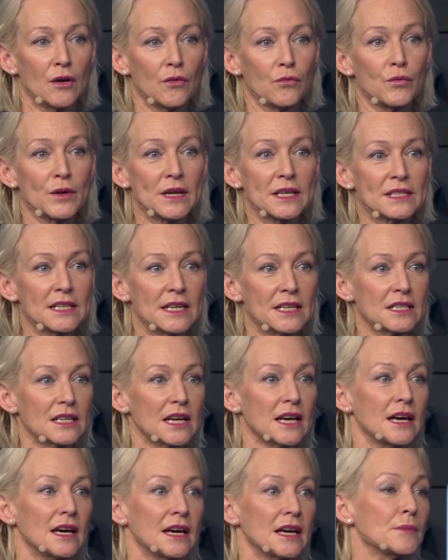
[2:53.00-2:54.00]
We did
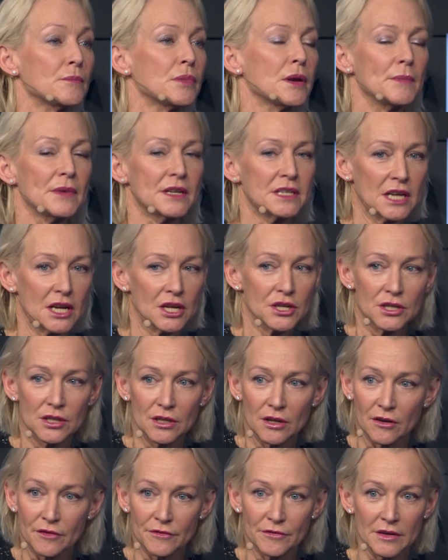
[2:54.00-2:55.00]
implementation
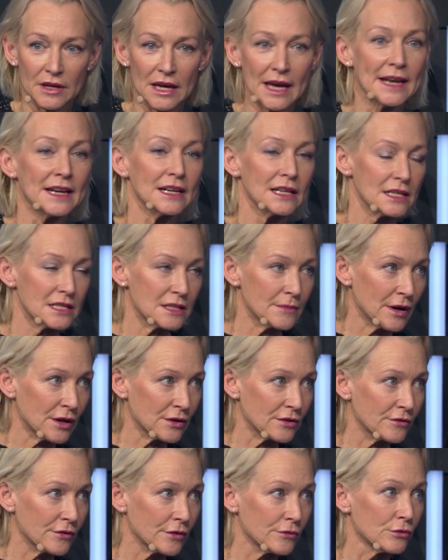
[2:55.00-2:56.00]
of endless amount
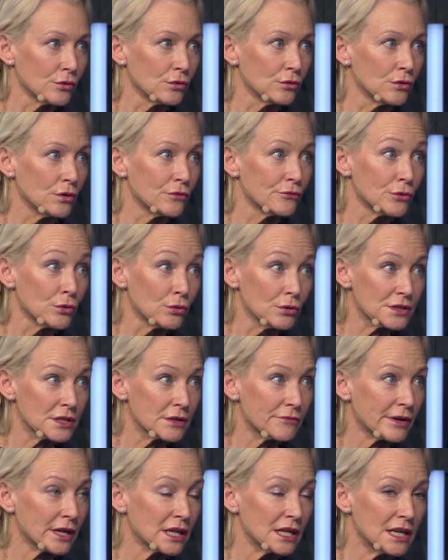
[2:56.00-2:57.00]
of rules
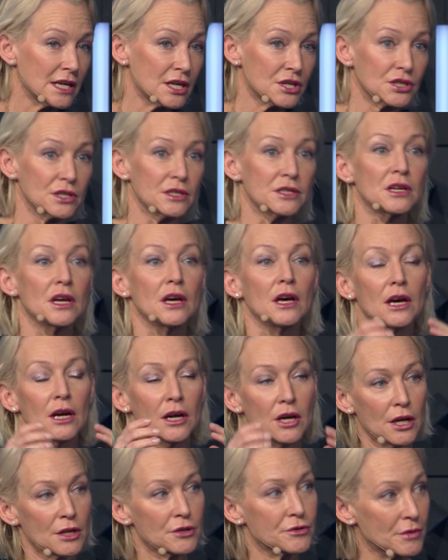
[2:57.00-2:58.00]
and regulations,
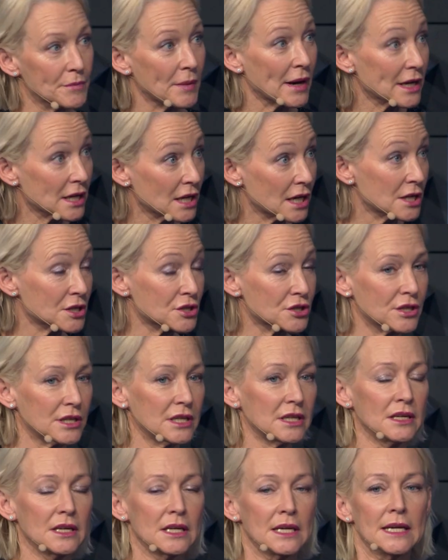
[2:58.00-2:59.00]
country by
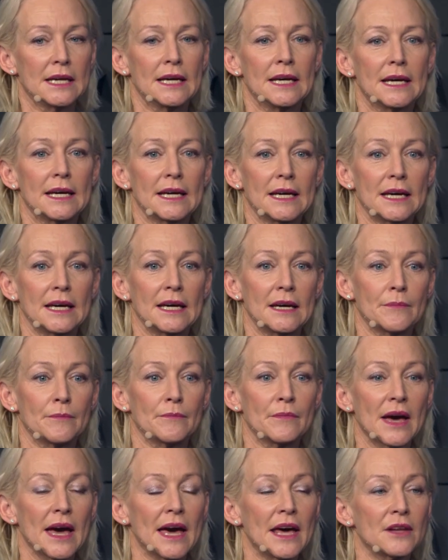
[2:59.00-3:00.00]
country.
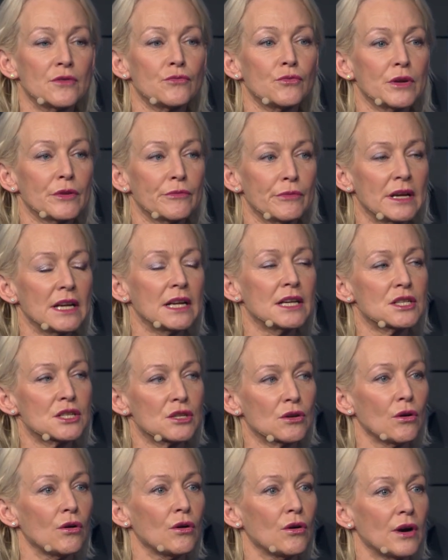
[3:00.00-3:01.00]
And we really
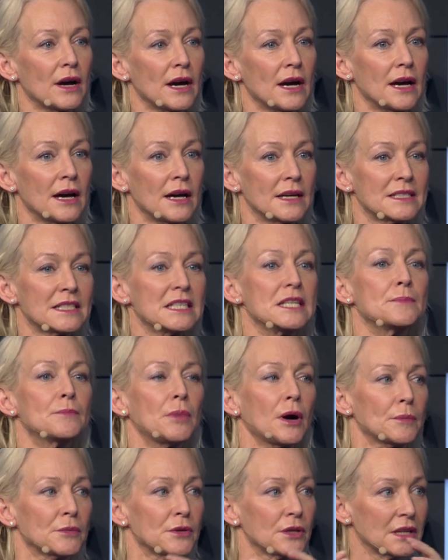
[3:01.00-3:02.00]
saw a
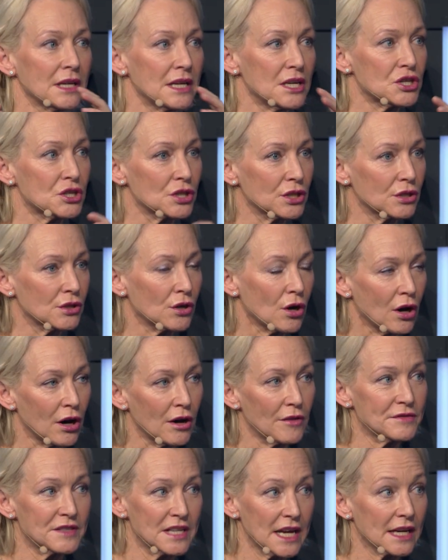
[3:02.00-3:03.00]
depopulation
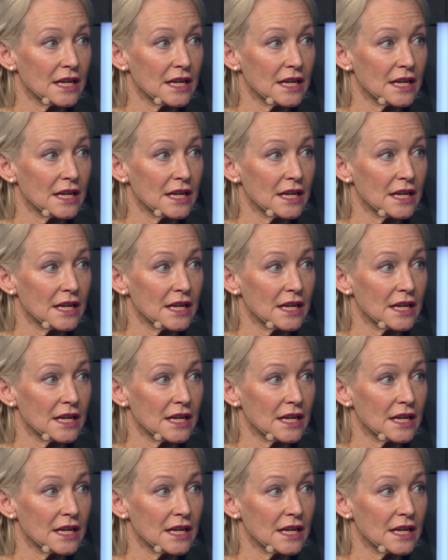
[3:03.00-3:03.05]
of tech